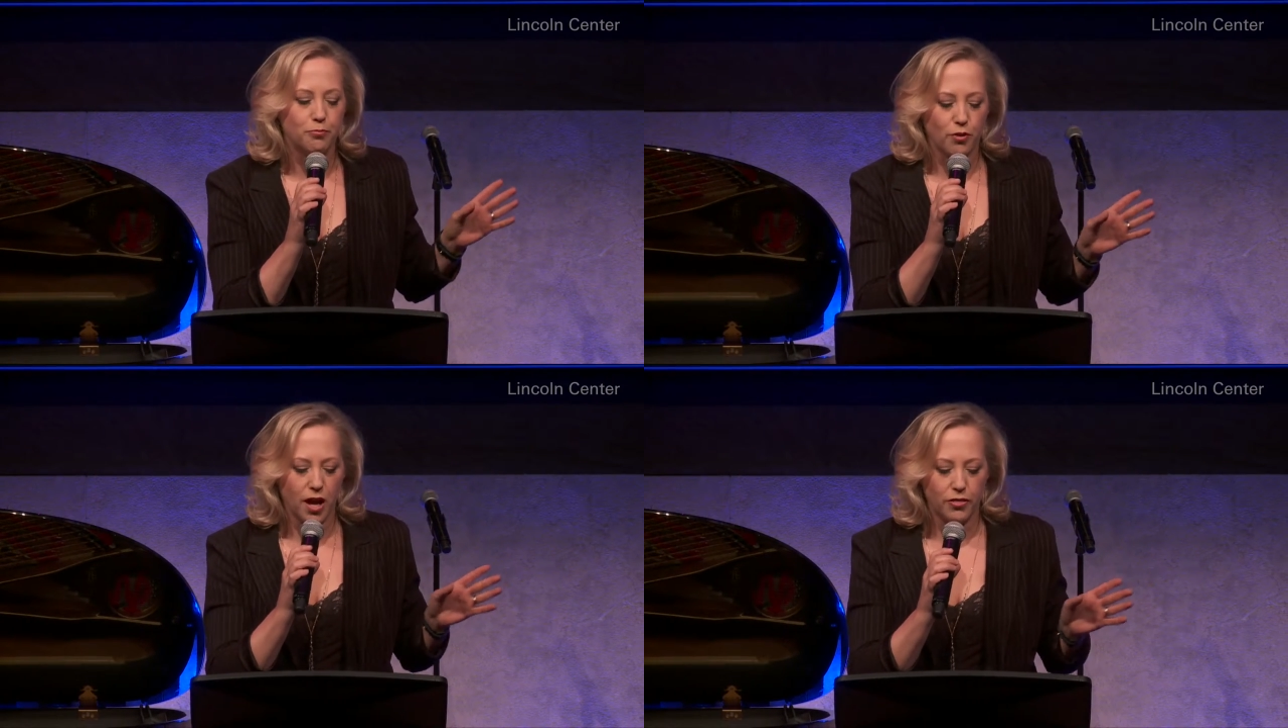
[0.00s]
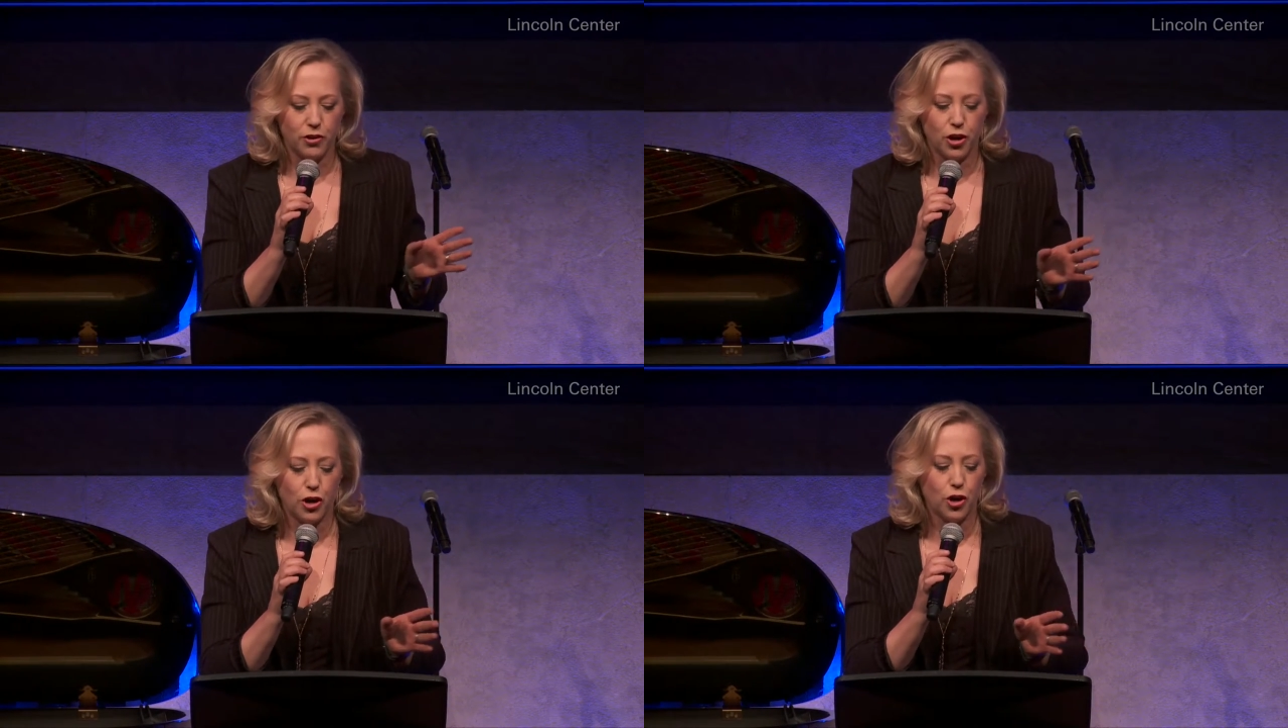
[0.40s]

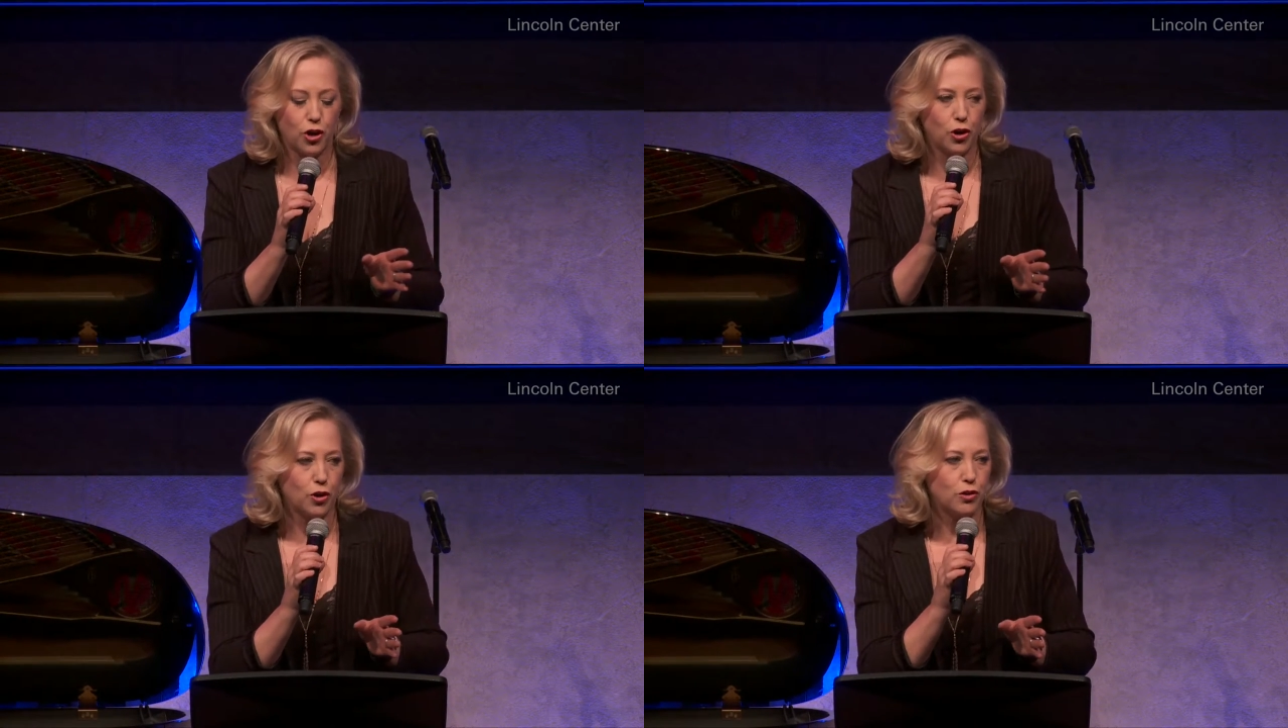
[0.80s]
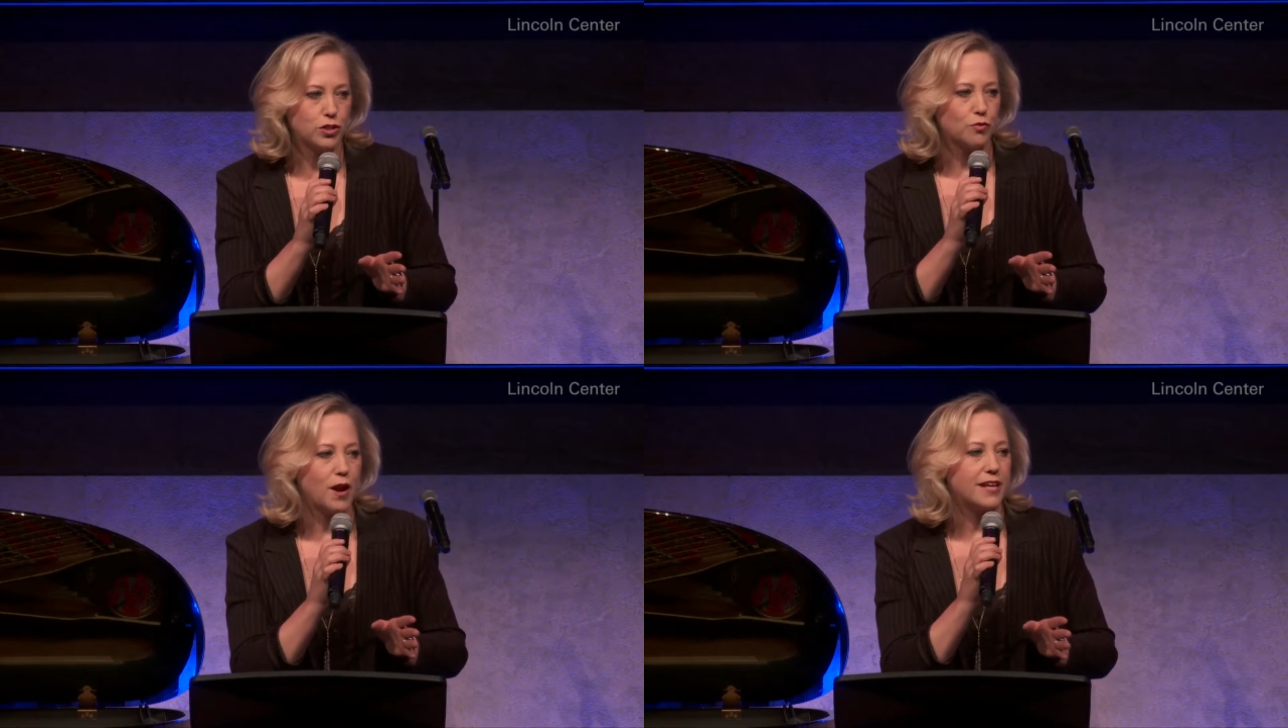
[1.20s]

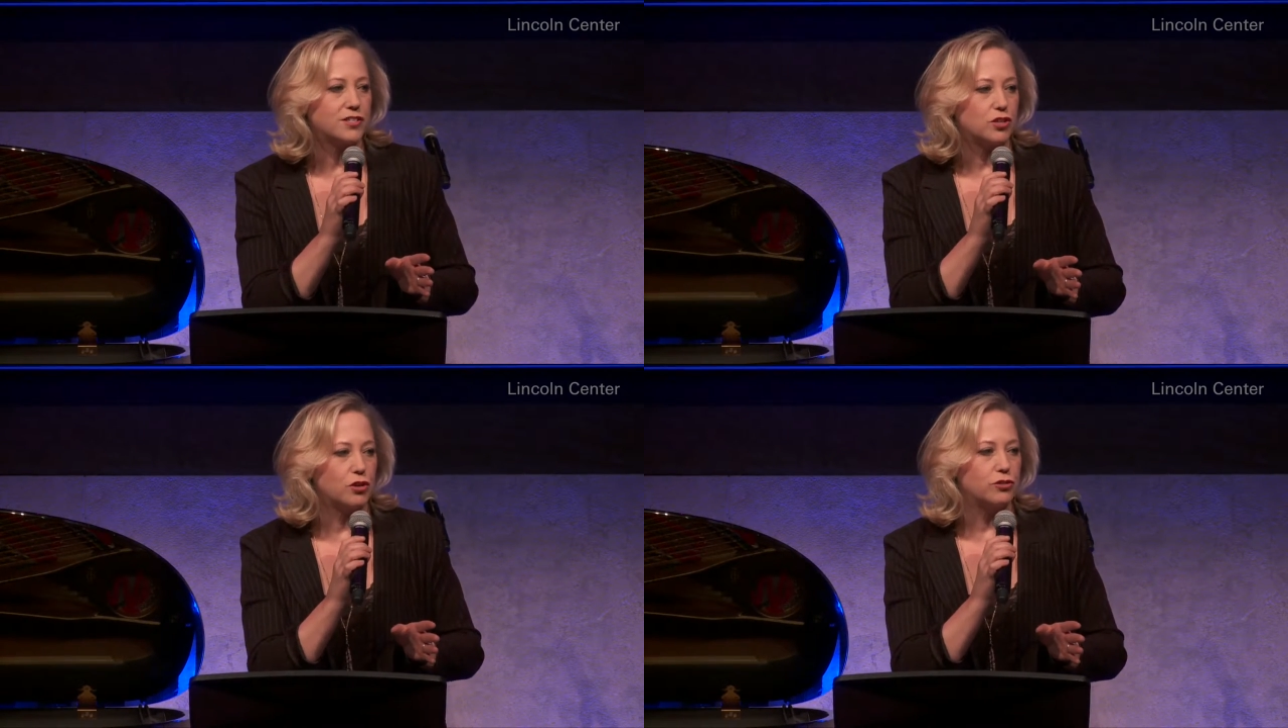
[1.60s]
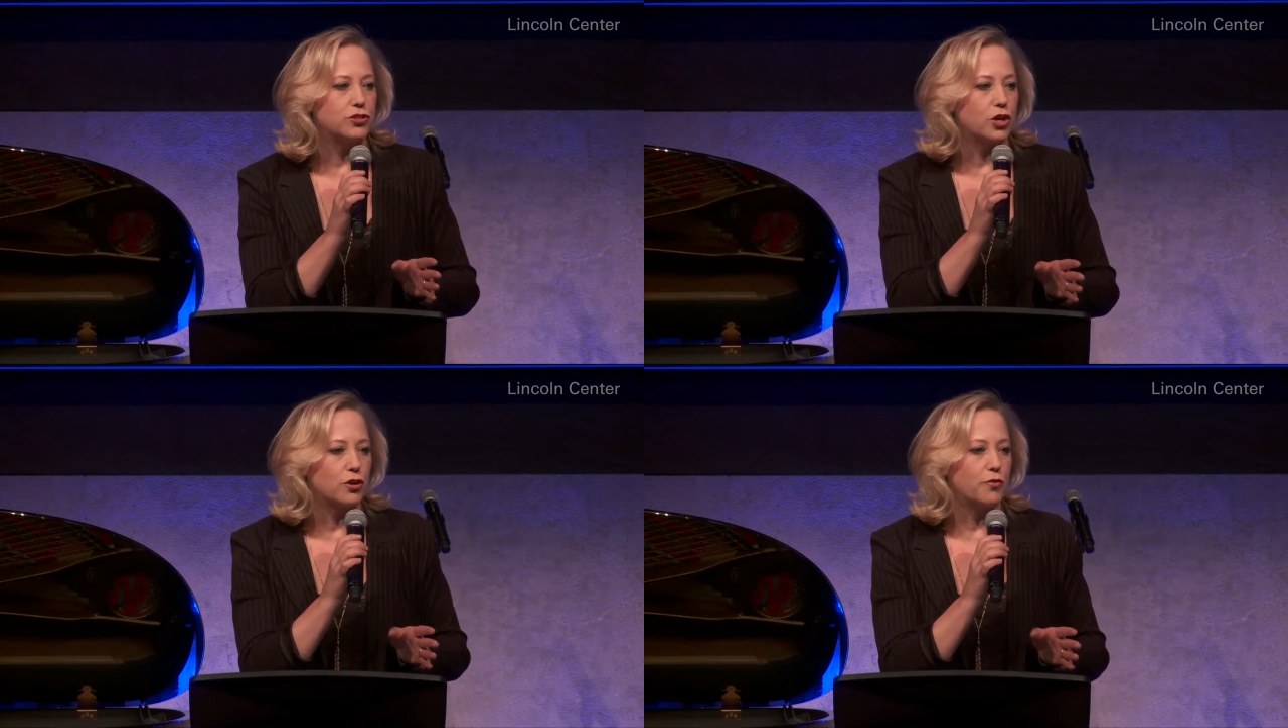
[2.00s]
brothers wrestled
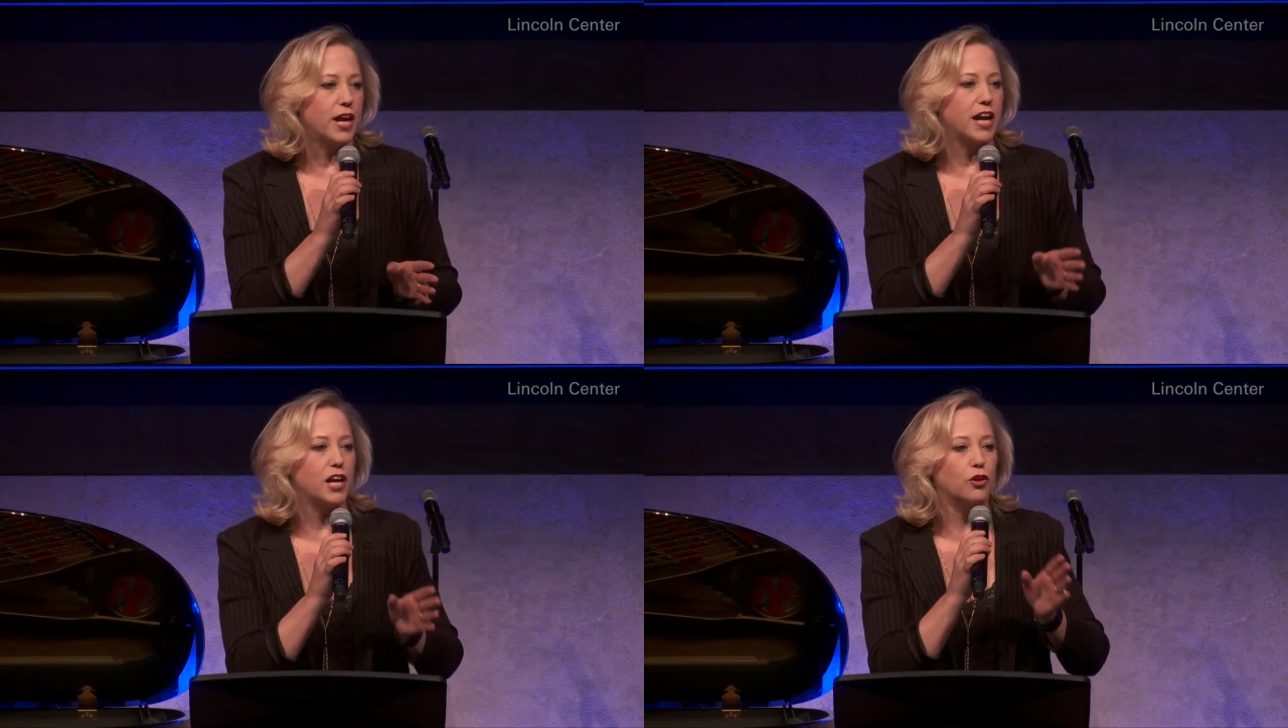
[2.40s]
during